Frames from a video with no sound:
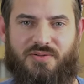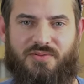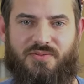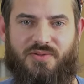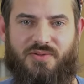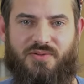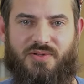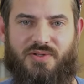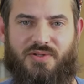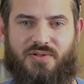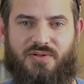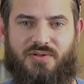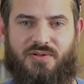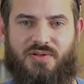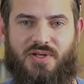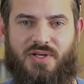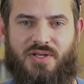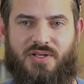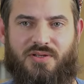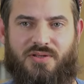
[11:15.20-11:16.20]
We were not
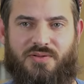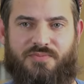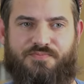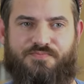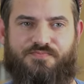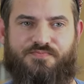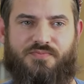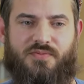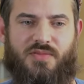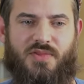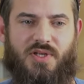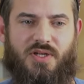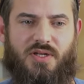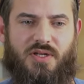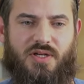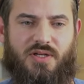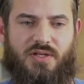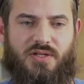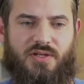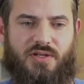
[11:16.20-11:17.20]
like
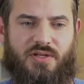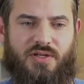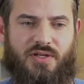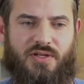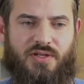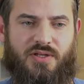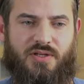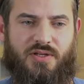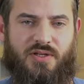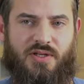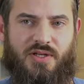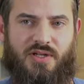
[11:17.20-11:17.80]
like uh,